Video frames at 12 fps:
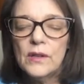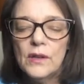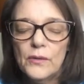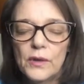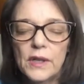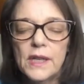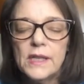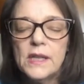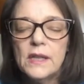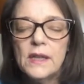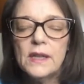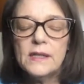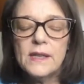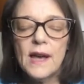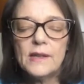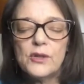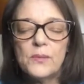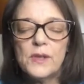releasing the
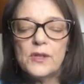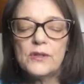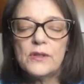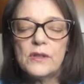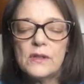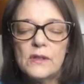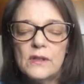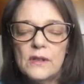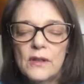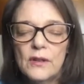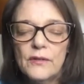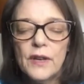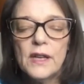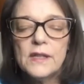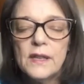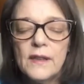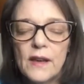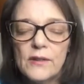attachments,
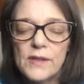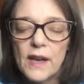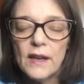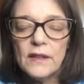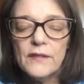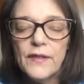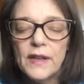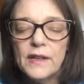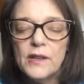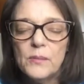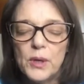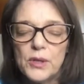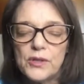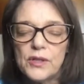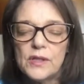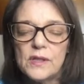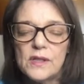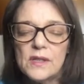raising those elevated
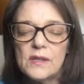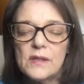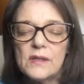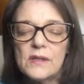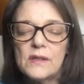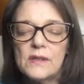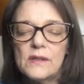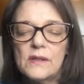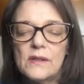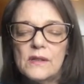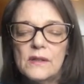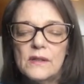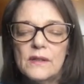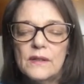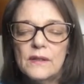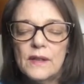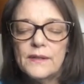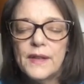emotions.
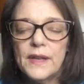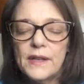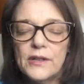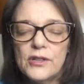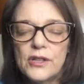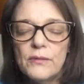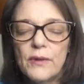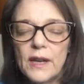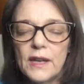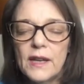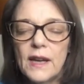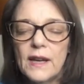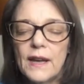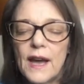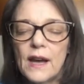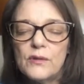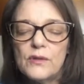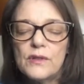Let that energy radiate
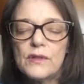out.